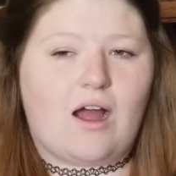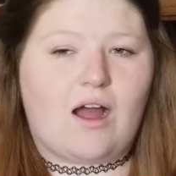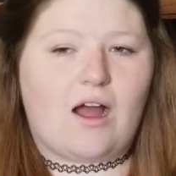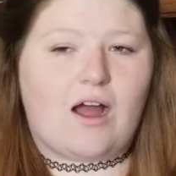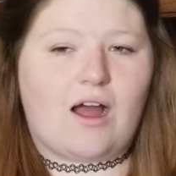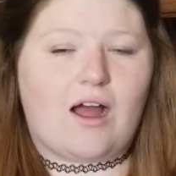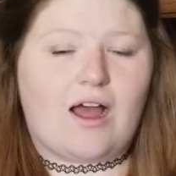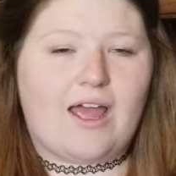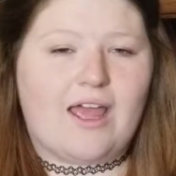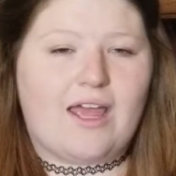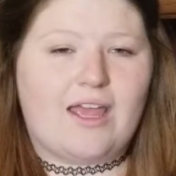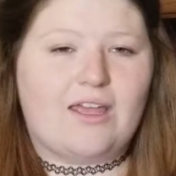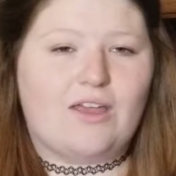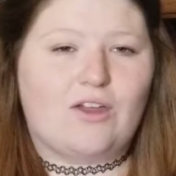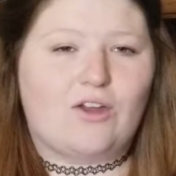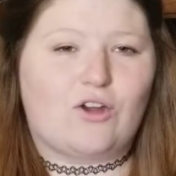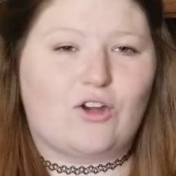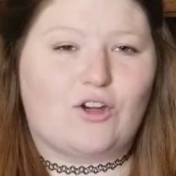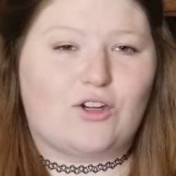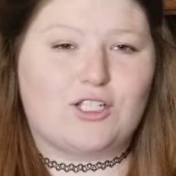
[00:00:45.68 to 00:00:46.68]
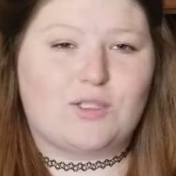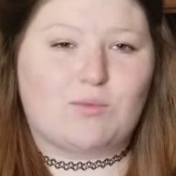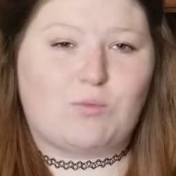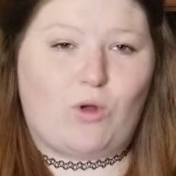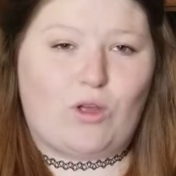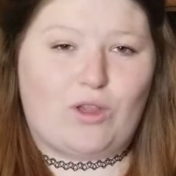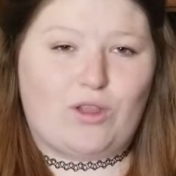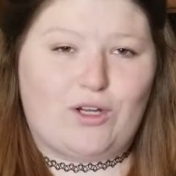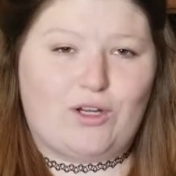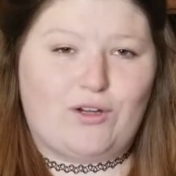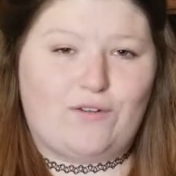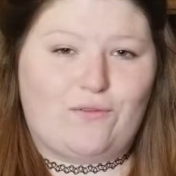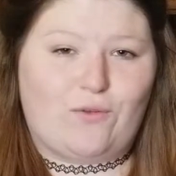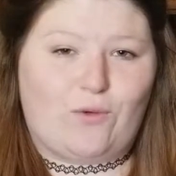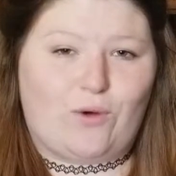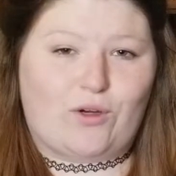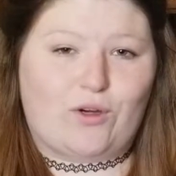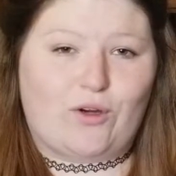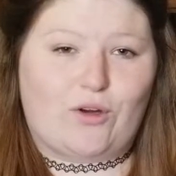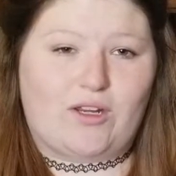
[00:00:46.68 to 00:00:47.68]
I heard a spoiler
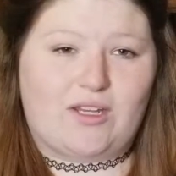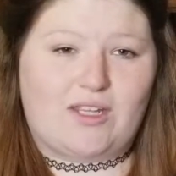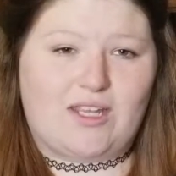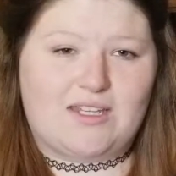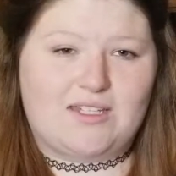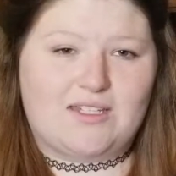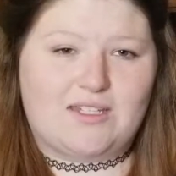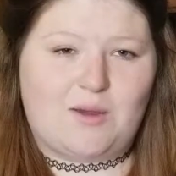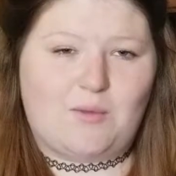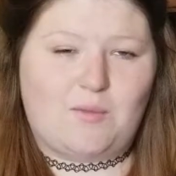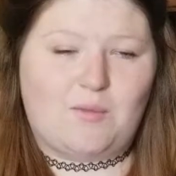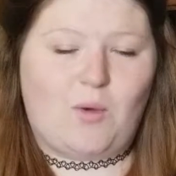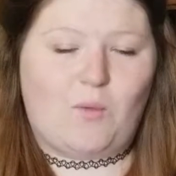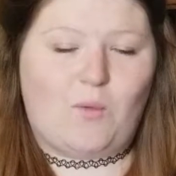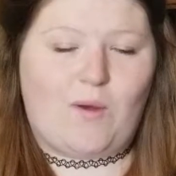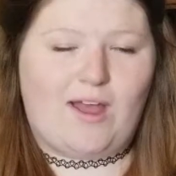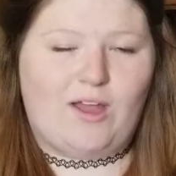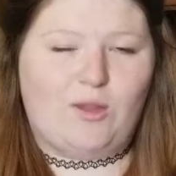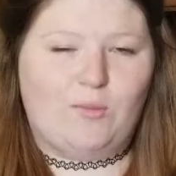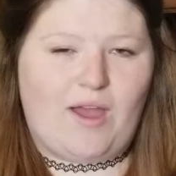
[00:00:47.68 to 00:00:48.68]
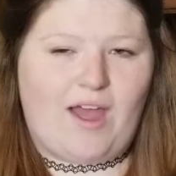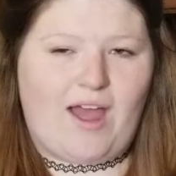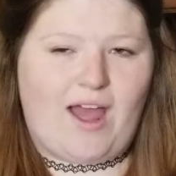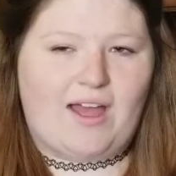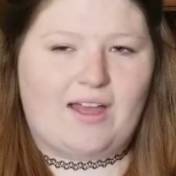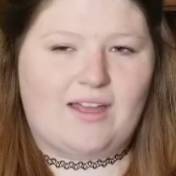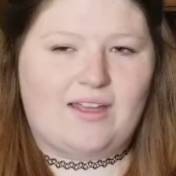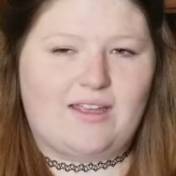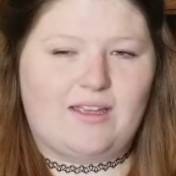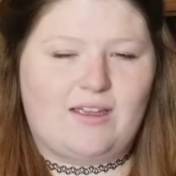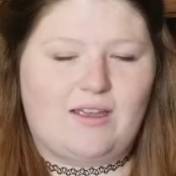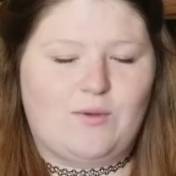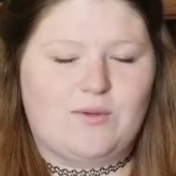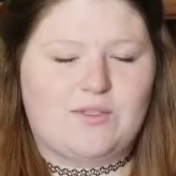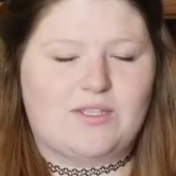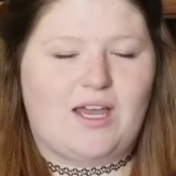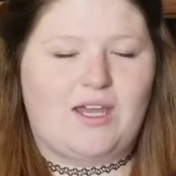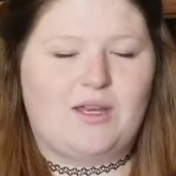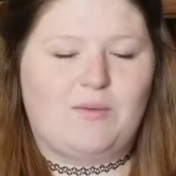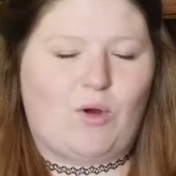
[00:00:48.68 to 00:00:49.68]
for Crooked Kingdom a while back. It
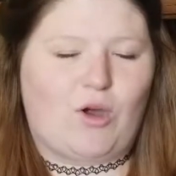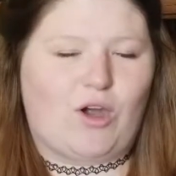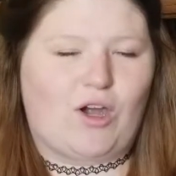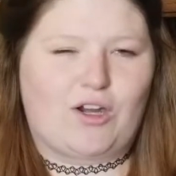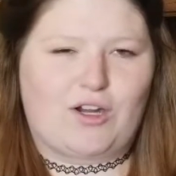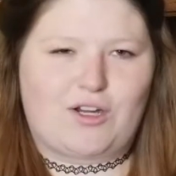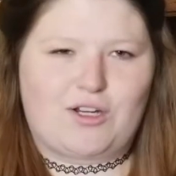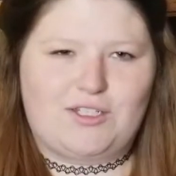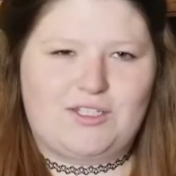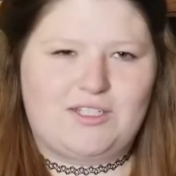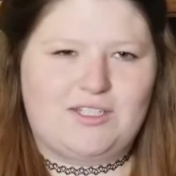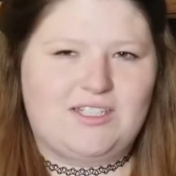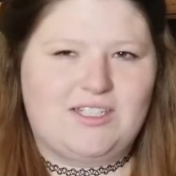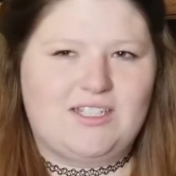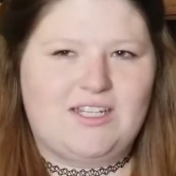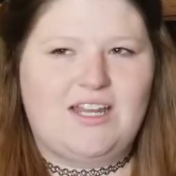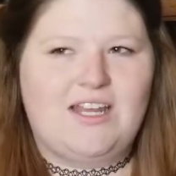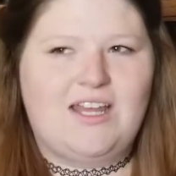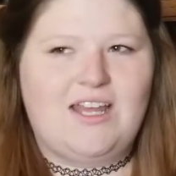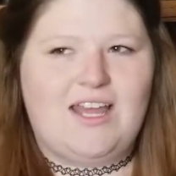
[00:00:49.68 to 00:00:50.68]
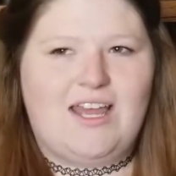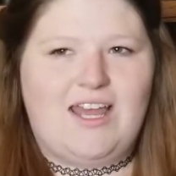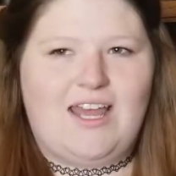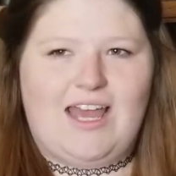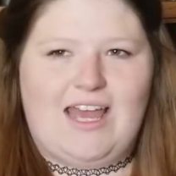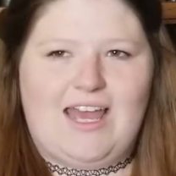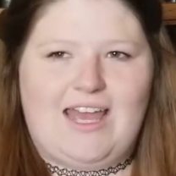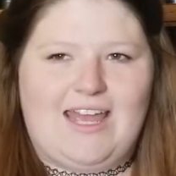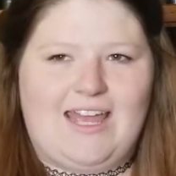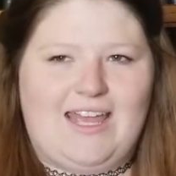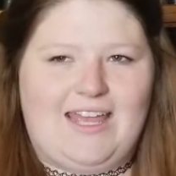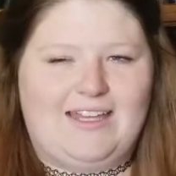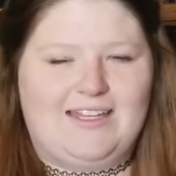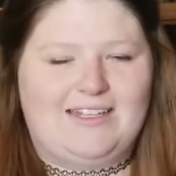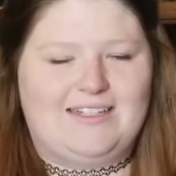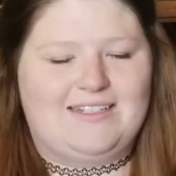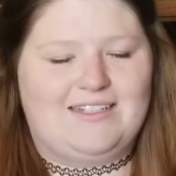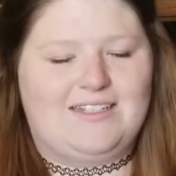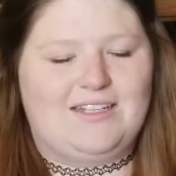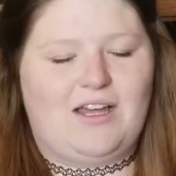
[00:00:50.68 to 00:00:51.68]
was unmarked,
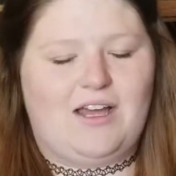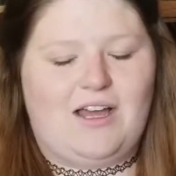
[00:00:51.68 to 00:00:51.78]
and